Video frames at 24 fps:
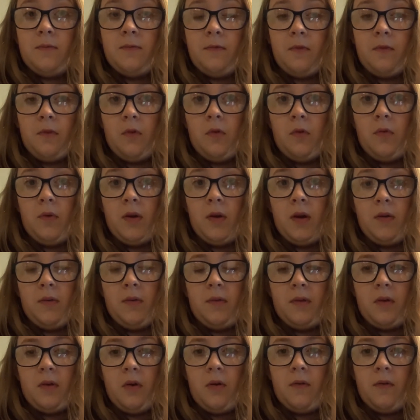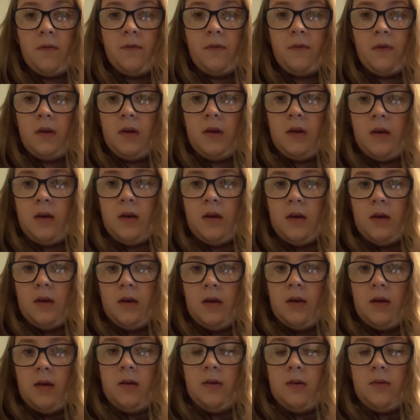for when I was off.
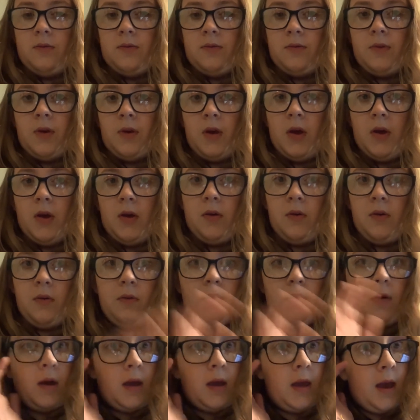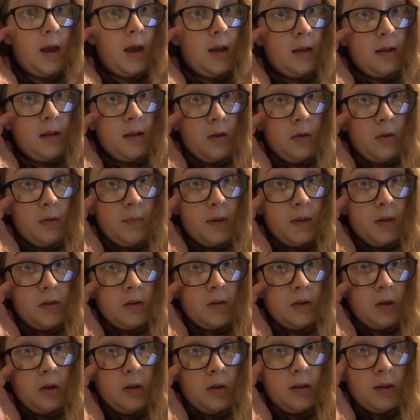So I had a little bit
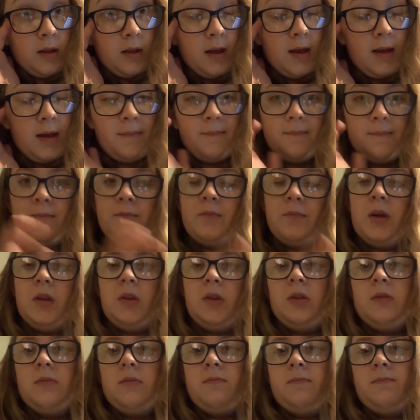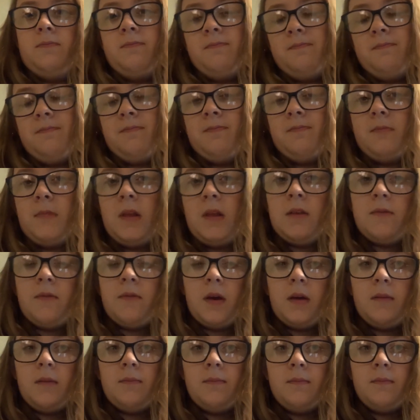to do today, which that's
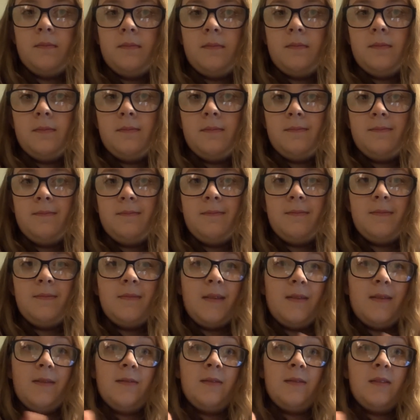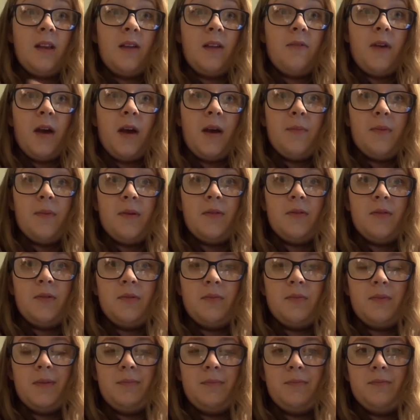fine. Stuff happens
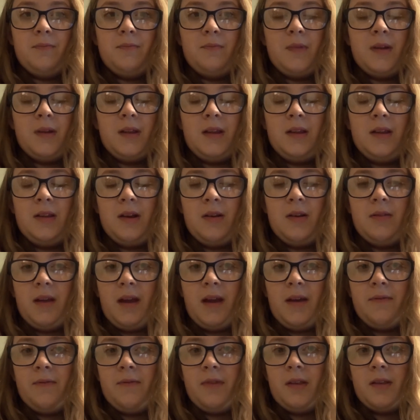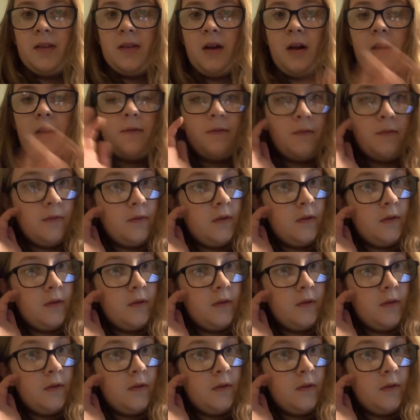when you don't have the staff.